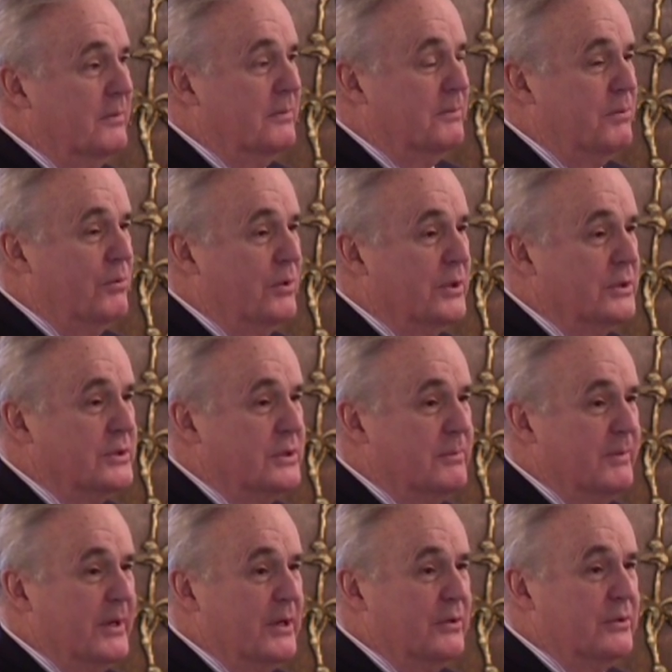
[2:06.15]
points
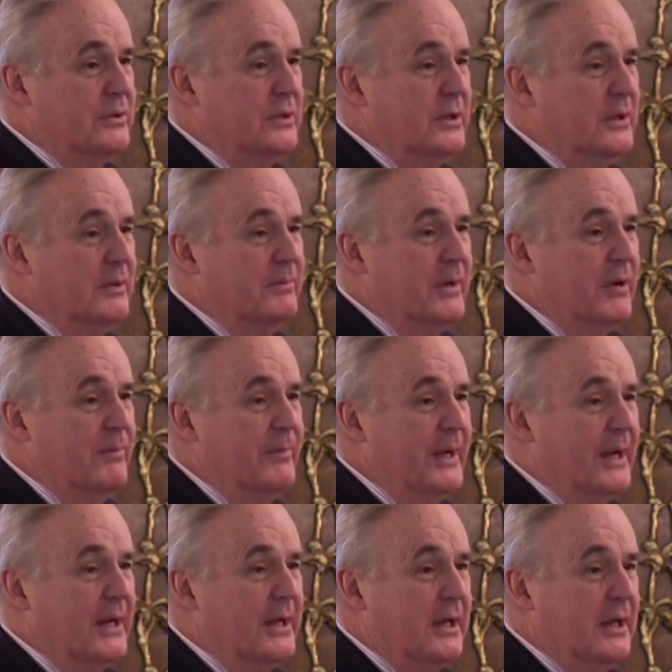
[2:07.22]
about
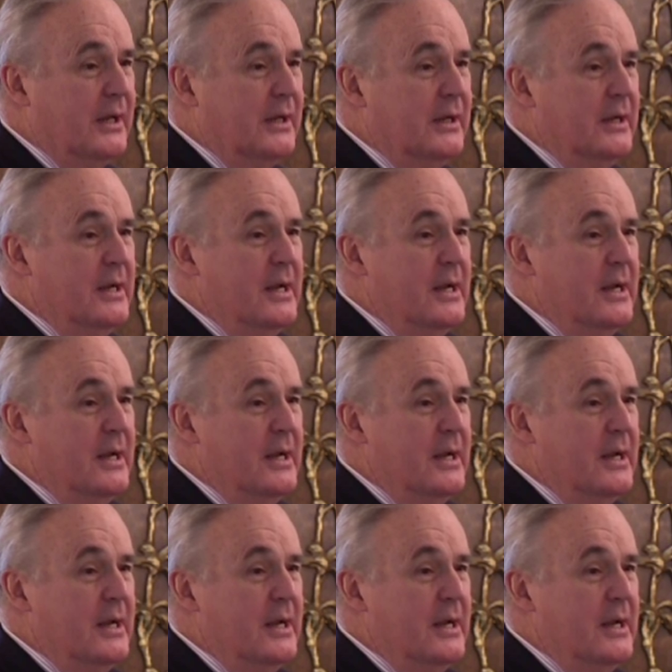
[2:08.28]
Medicaid.